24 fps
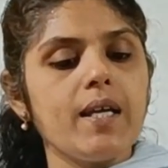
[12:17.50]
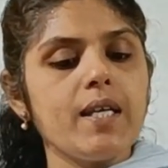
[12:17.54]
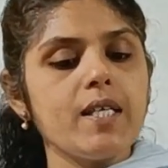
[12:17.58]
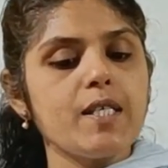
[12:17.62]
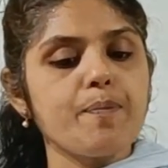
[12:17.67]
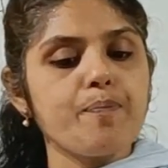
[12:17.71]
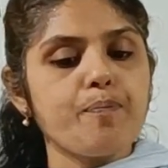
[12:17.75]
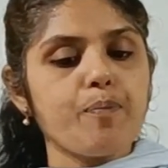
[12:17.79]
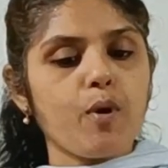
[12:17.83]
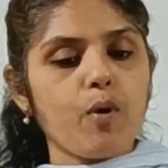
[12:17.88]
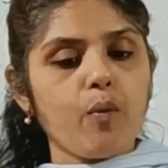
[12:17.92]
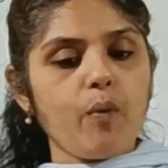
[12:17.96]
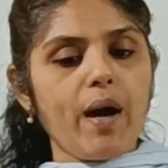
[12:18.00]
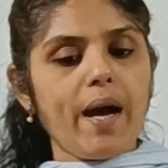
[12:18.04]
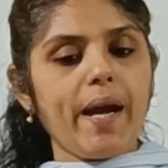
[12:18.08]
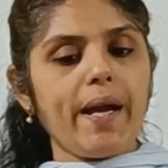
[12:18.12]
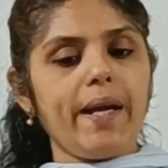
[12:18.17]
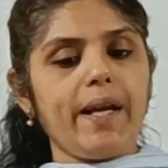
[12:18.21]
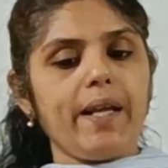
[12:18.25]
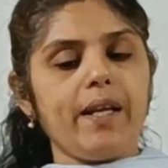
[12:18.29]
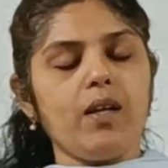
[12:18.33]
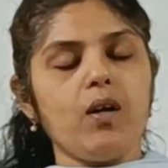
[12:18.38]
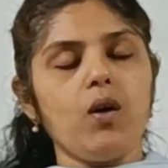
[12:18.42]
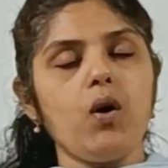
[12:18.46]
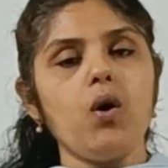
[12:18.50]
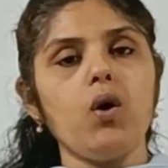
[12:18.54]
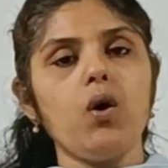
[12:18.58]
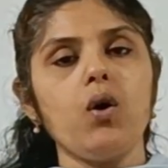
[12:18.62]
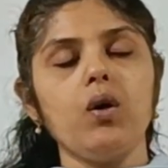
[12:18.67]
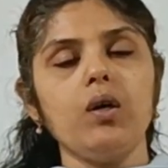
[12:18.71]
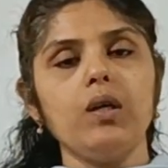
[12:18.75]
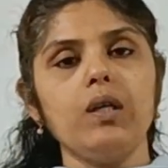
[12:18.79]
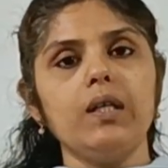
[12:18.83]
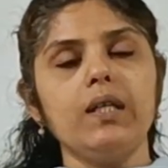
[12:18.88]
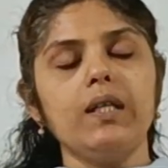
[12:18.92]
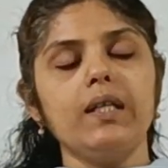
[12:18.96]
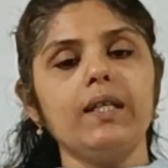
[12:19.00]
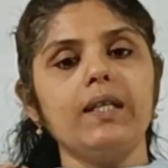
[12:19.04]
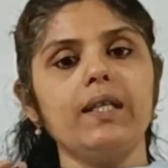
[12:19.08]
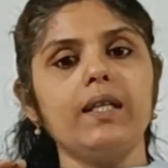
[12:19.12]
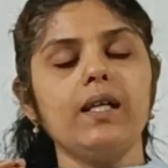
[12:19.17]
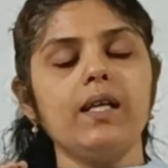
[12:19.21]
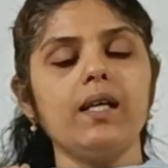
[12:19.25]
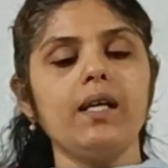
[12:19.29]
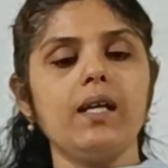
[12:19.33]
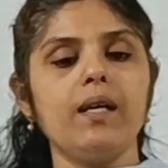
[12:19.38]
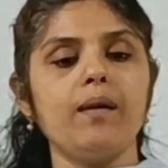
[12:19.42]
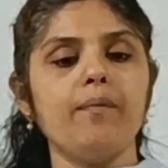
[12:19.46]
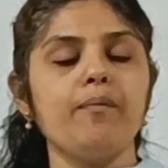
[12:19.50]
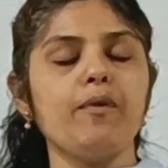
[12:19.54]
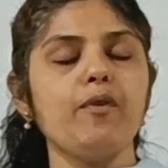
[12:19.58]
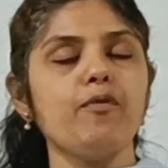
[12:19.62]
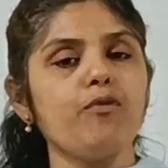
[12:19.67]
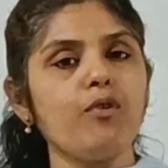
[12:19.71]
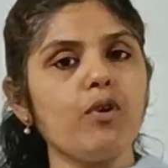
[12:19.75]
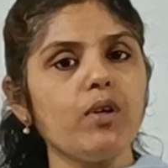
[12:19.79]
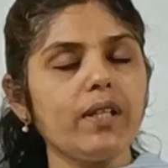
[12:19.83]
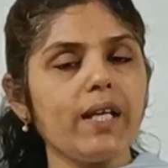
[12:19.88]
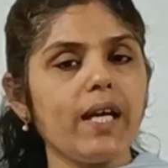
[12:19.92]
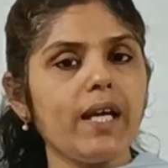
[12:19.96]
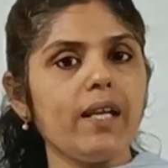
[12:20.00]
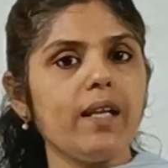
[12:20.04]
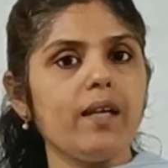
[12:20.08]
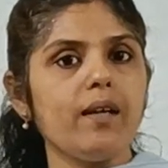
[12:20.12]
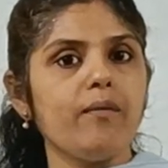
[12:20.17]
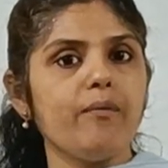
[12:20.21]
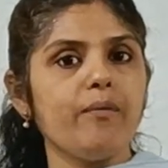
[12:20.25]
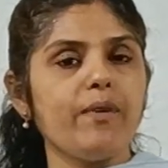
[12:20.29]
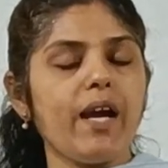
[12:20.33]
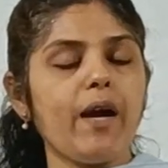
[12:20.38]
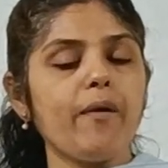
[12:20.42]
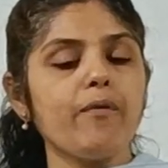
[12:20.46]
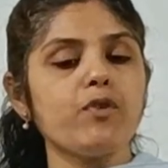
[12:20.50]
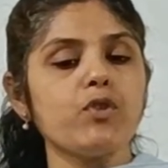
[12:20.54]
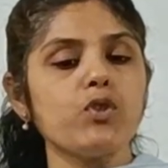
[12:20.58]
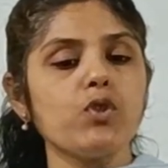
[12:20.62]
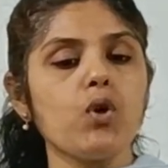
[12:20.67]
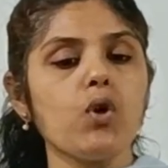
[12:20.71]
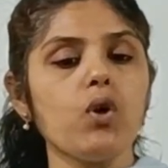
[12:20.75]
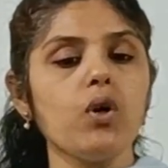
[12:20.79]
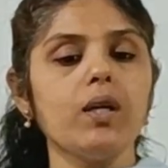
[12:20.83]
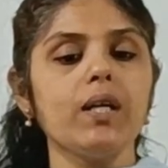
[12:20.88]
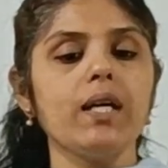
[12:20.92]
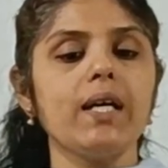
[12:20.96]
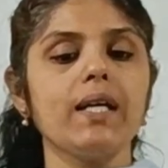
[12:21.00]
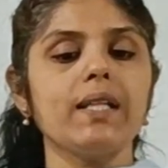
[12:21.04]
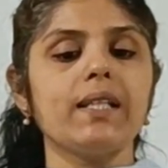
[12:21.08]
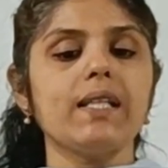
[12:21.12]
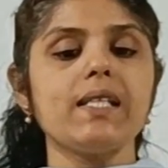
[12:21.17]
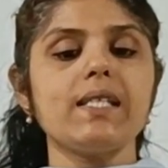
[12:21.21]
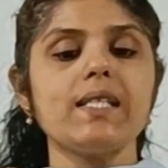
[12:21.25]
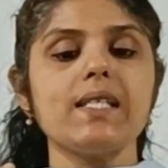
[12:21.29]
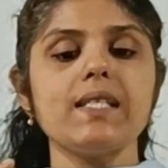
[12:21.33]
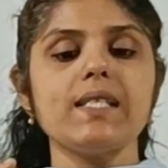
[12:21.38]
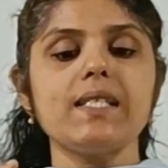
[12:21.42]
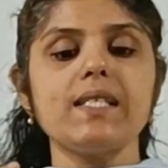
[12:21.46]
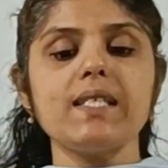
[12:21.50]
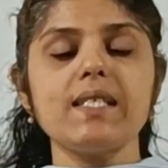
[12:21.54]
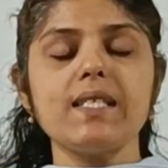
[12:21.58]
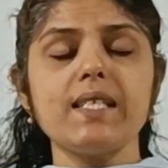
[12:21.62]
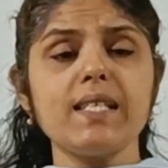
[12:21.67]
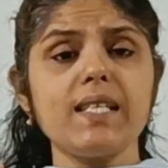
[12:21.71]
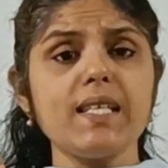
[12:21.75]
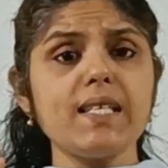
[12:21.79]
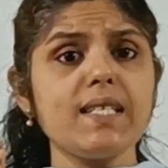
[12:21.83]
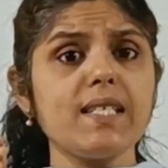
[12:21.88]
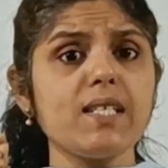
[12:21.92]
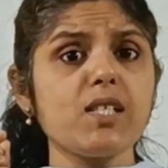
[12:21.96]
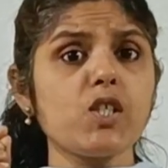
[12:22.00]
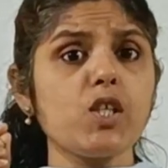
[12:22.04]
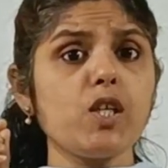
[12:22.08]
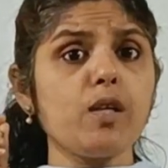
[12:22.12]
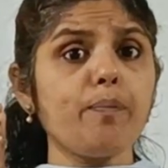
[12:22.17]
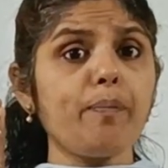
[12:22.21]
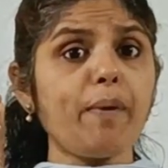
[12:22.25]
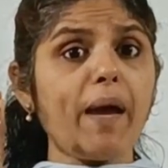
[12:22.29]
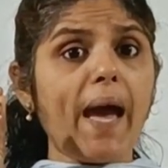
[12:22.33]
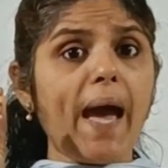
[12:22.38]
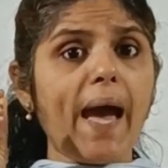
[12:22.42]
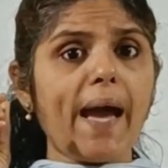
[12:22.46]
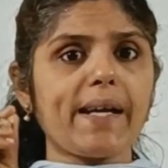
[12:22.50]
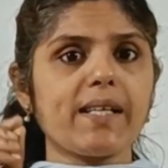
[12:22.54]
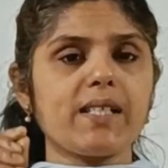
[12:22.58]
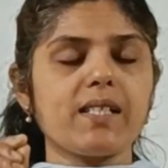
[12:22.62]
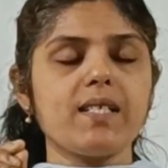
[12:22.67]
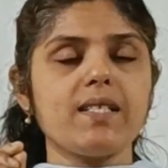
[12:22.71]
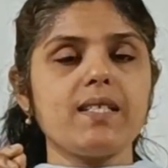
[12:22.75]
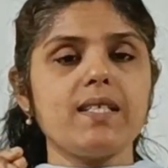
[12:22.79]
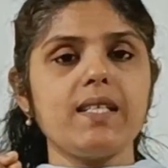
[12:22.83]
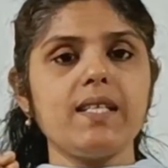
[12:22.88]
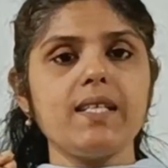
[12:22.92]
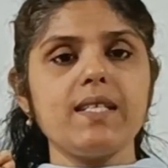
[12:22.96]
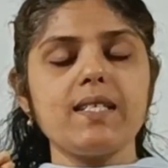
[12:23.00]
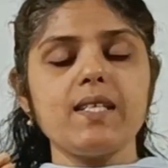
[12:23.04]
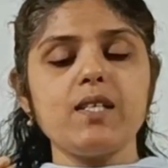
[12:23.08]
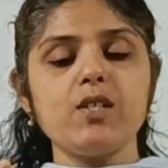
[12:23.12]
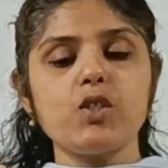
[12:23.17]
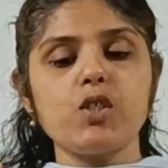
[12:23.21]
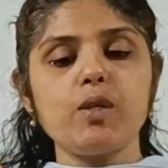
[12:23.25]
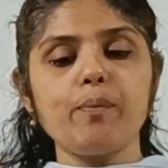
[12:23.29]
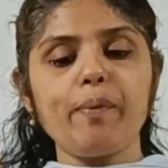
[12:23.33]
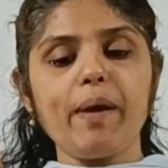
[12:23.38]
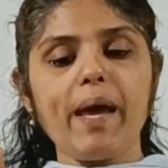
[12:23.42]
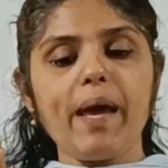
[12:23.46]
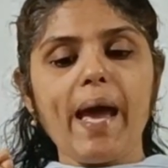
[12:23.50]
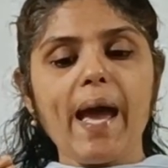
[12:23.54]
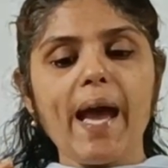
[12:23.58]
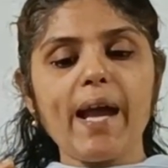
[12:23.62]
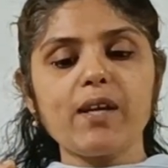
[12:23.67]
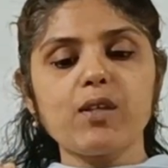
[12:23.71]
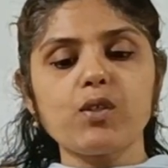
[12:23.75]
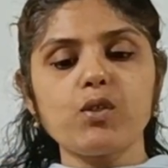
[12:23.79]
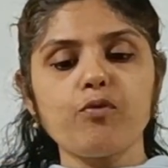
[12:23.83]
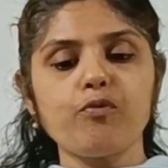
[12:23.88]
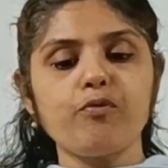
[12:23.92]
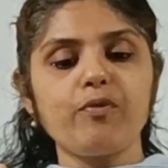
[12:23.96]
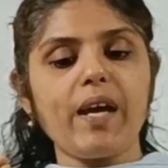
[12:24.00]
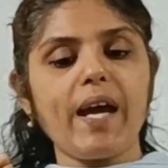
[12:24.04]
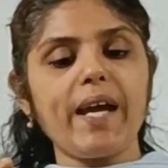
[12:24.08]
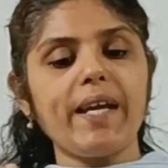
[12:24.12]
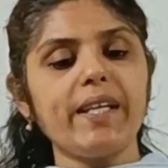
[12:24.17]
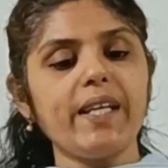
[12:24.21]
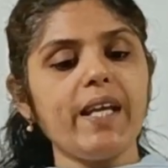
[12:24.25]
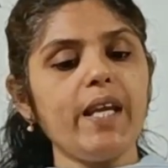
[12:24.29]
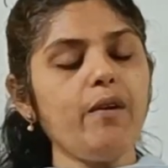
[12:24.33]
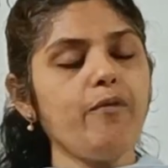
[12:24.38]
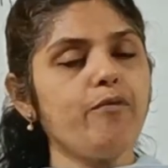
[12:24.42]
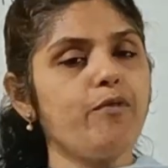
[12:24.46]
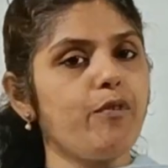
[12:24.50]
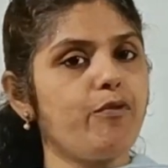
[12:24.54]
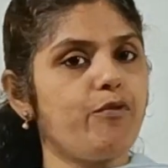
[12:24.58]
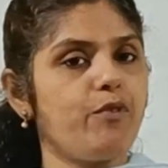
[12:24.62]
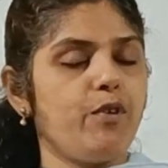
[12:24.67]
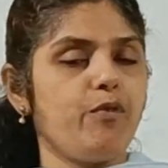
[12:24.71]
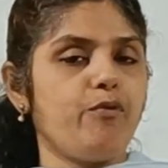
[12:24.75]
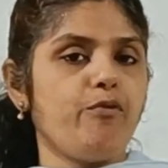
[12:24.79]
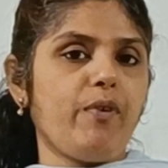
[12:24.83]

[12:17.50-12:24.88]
is provided, or before that we have to know this is the Citizenship Act of 1950.